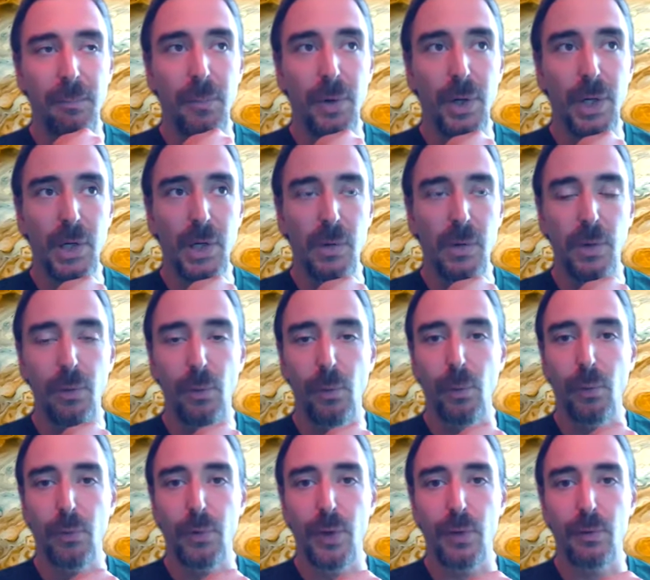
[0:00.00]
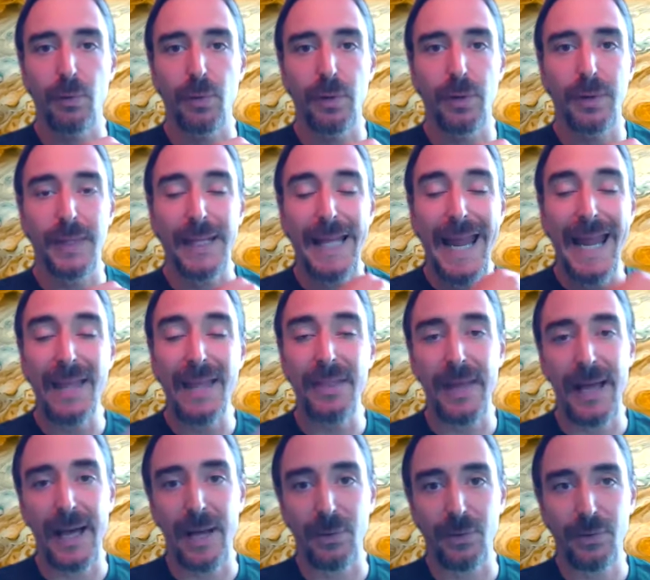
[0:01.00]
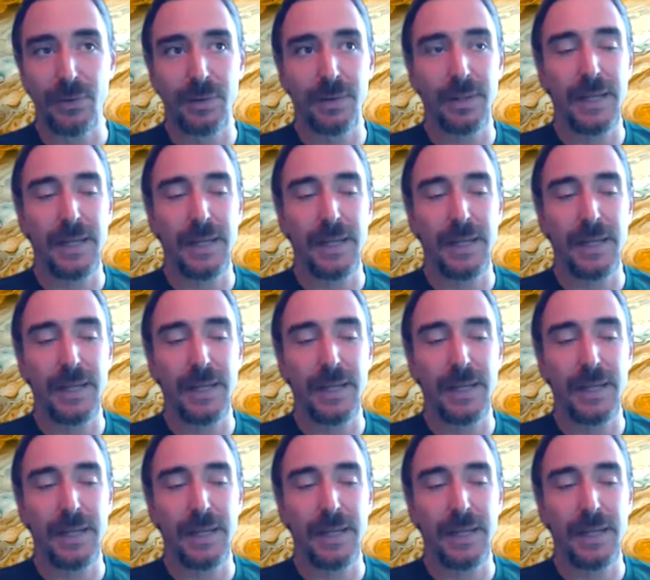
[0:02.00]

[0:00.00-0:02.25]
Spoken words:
Mercury rules over the 8th house,